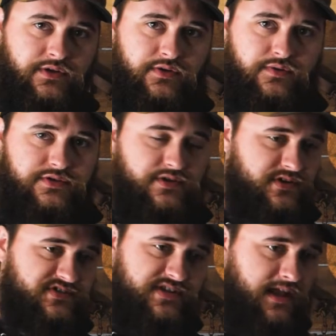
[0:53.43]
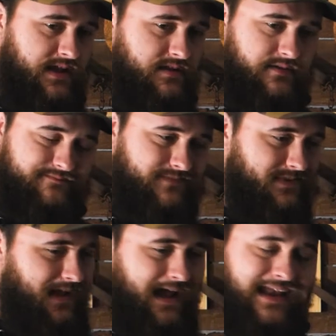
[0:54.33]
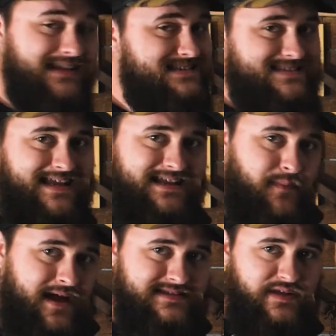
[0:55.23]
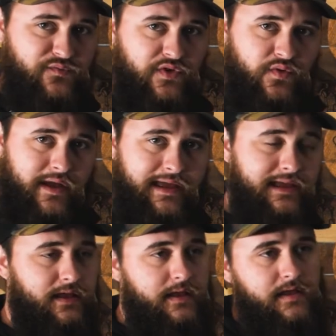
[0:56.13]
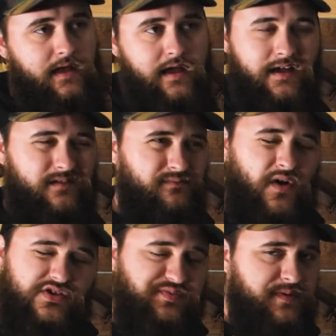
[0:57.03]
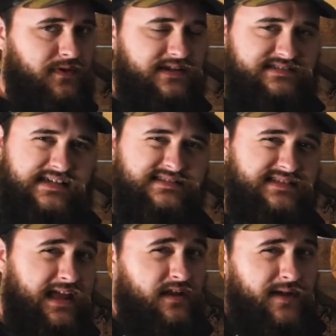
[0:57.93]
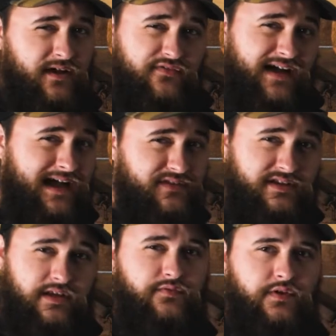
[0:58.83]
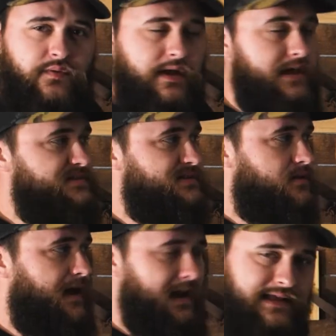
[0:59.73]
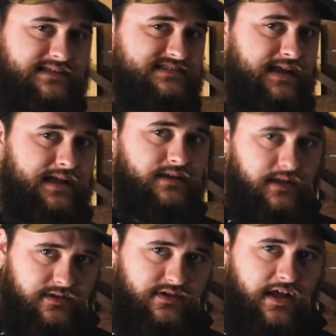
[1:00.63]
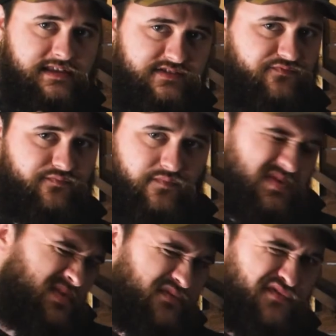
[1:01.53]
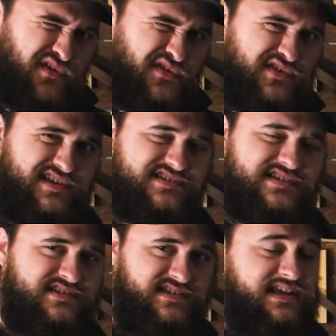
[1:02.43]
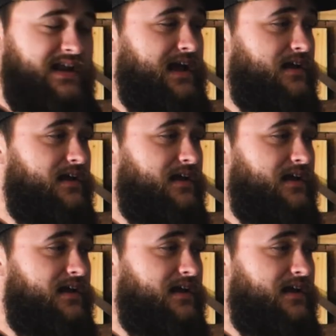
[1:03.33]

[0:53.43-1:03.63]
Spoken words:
to do is you're going to stand, I like to stand about 10 foot away. Most people I see stand about 5 to 10 foot away, so I like to stand the further distance, 10.